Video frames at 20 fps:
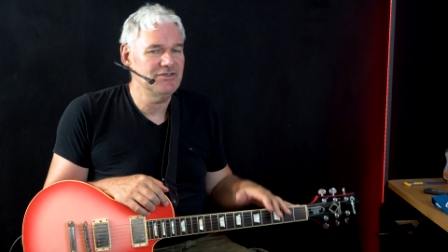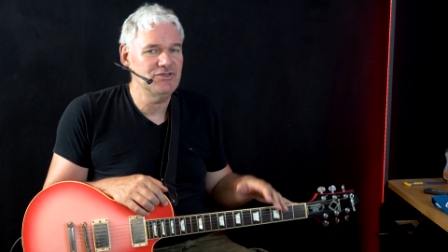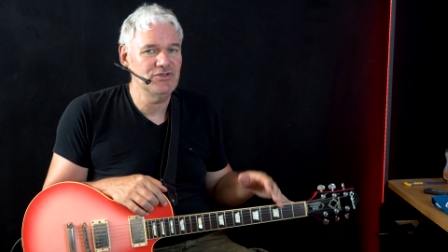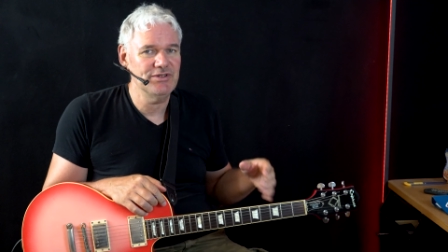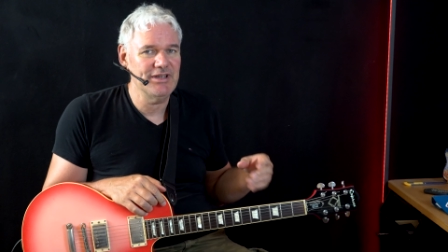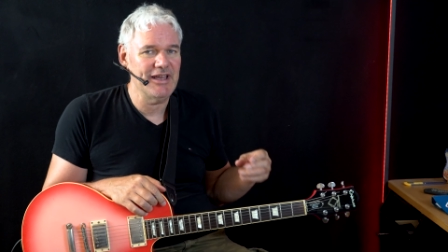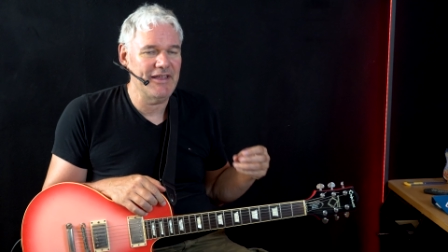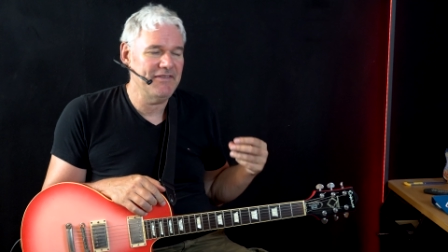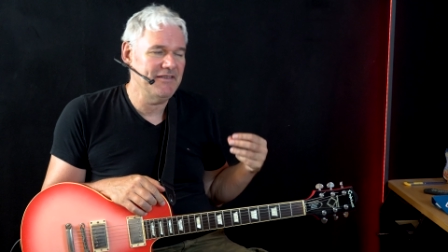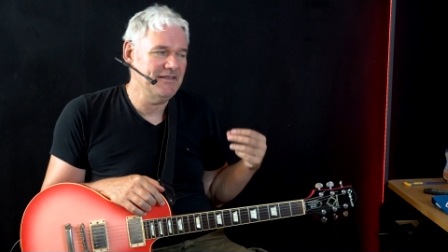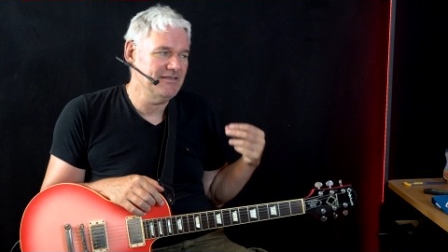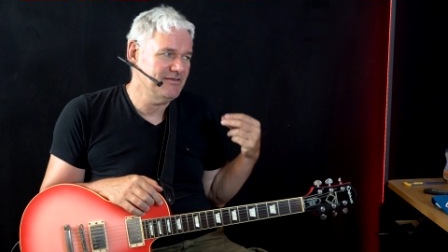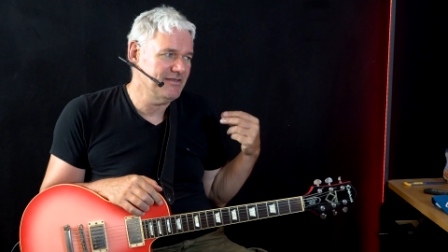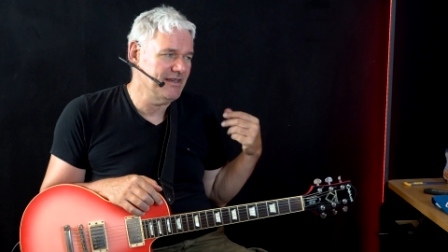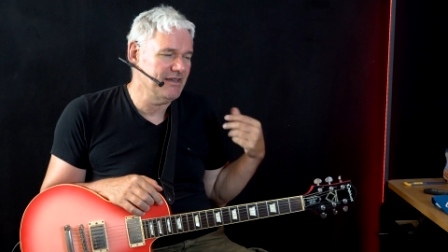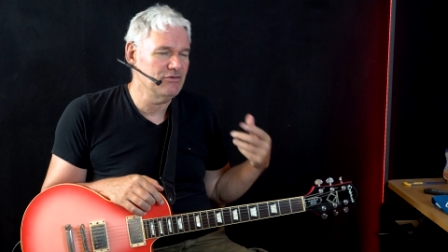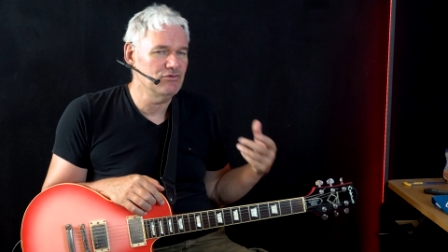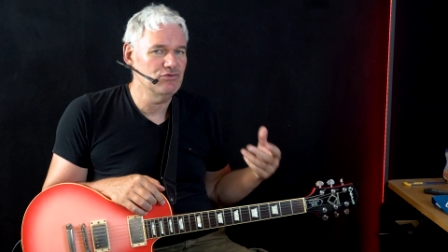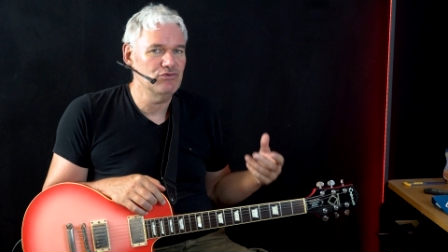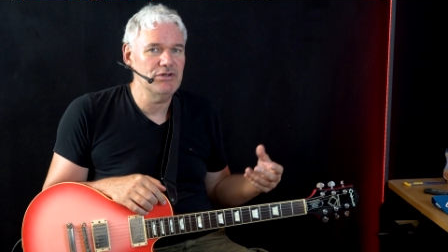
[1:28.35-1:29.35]
to get this
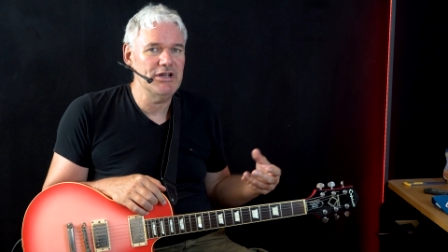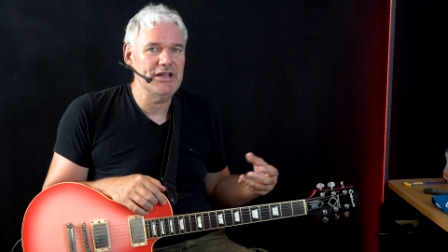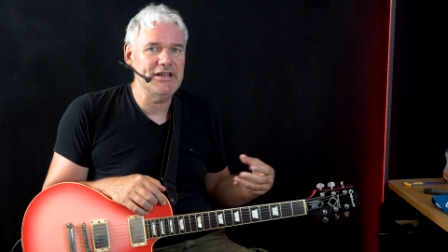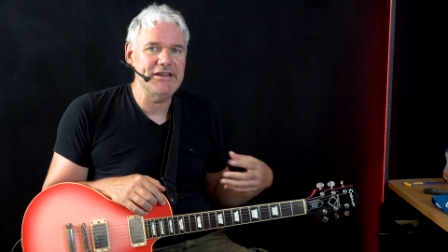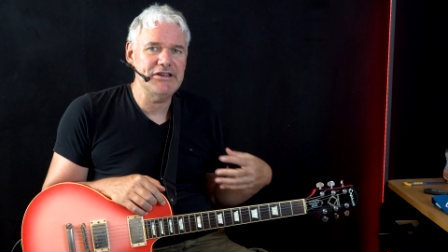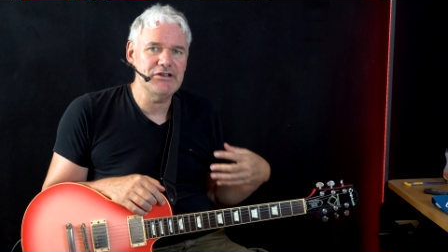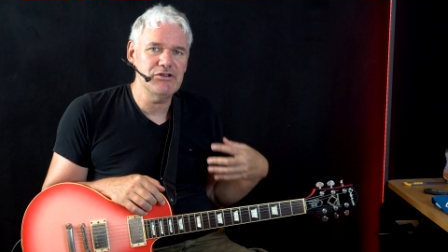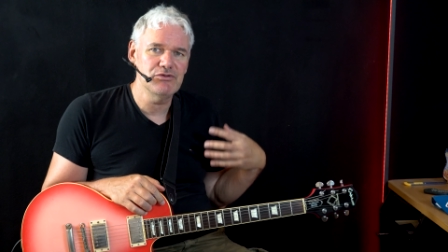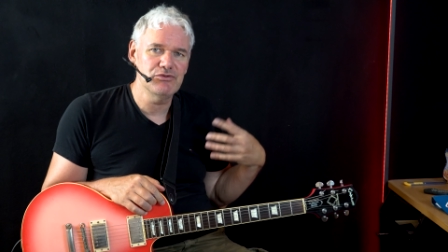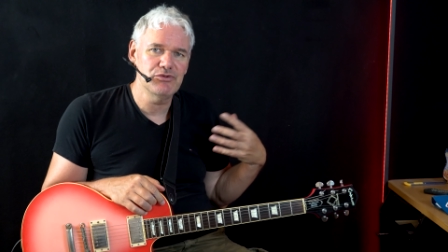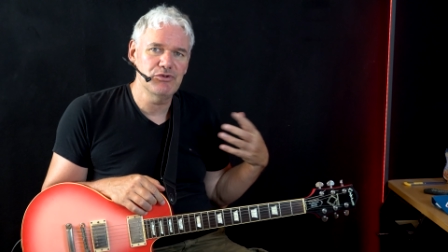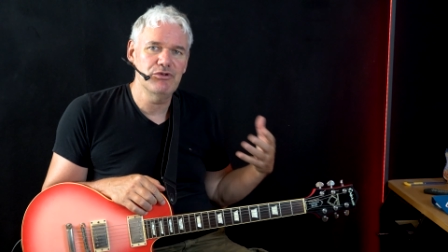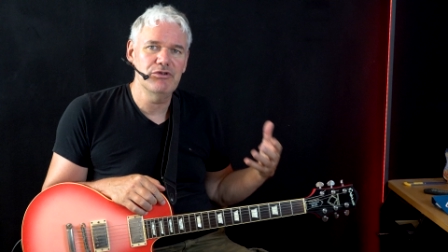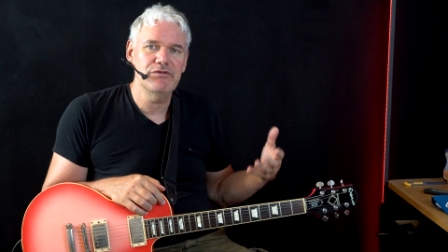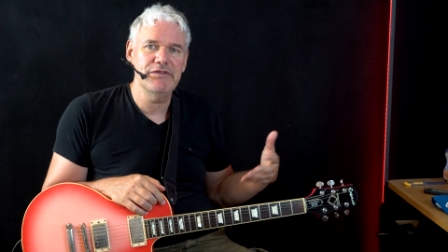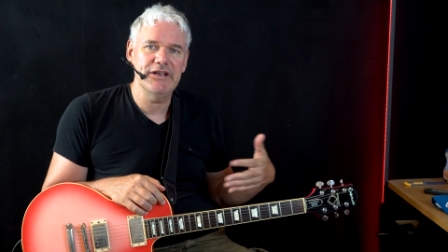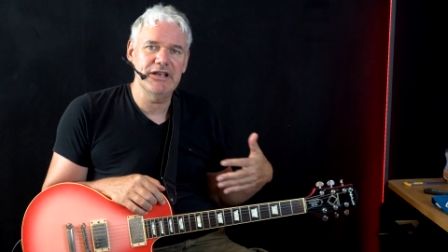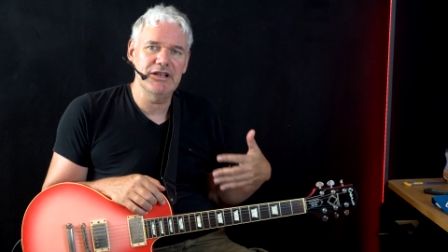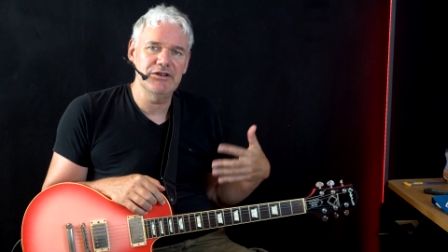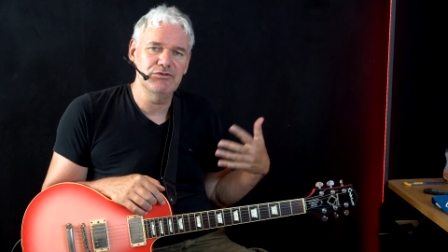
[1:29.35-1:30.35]
thing really
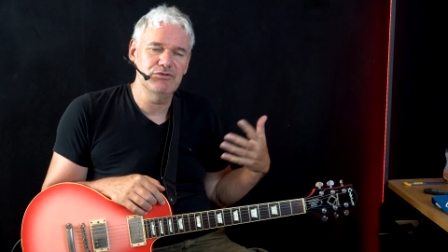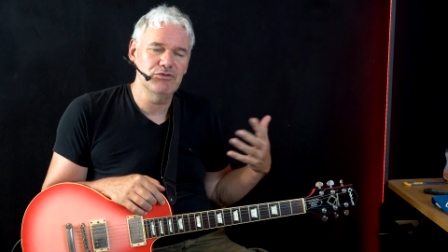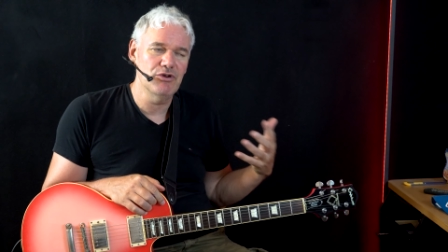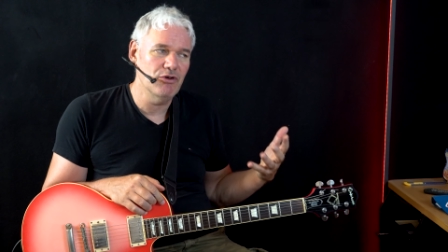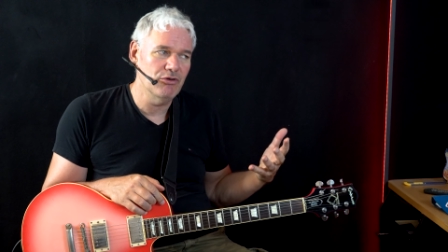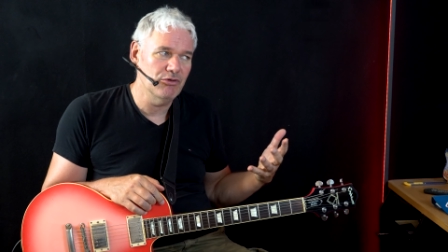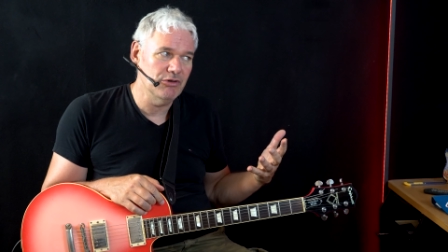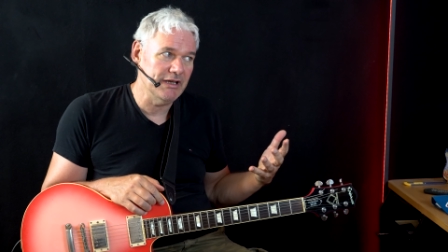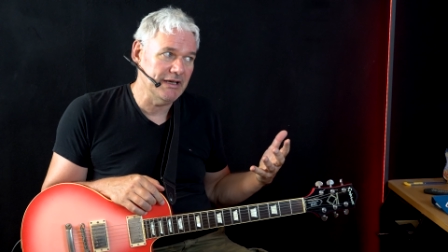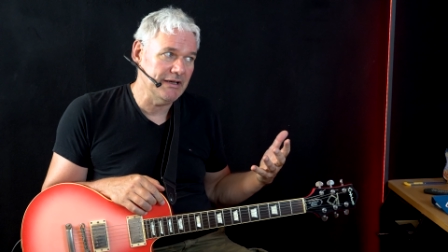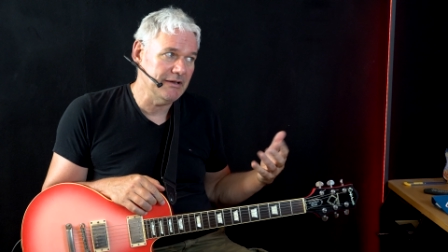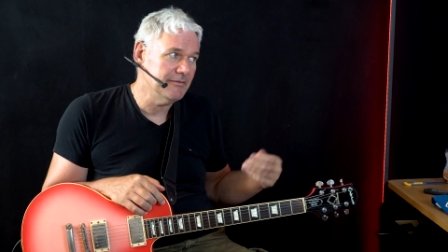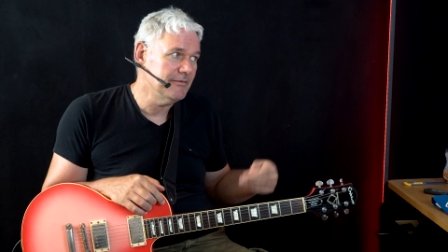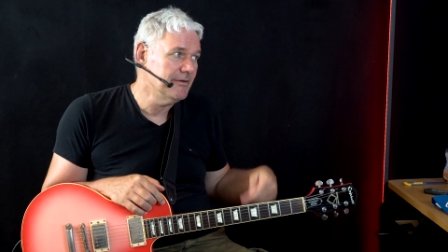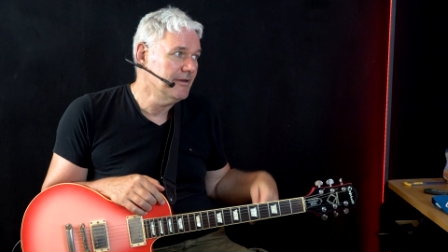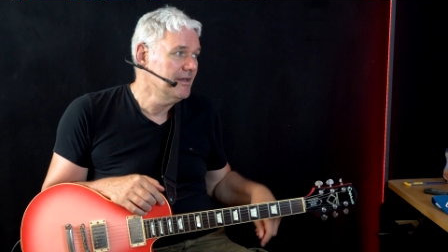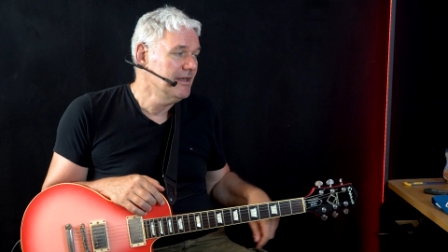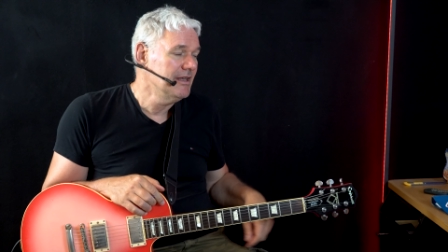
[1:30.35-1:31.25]
grooving and rolling